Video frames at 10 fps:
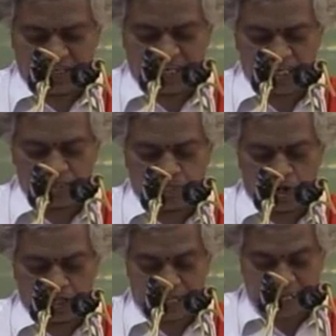he is
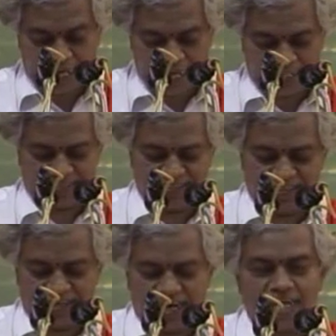born again
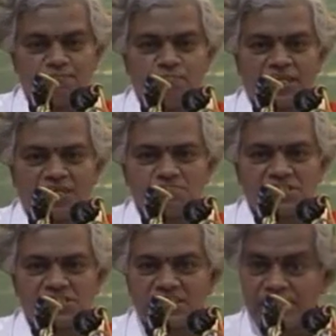and becomes
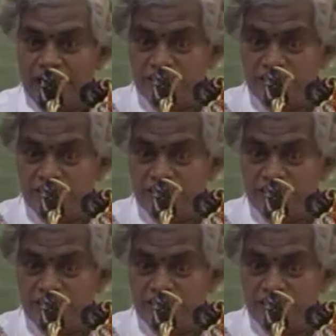a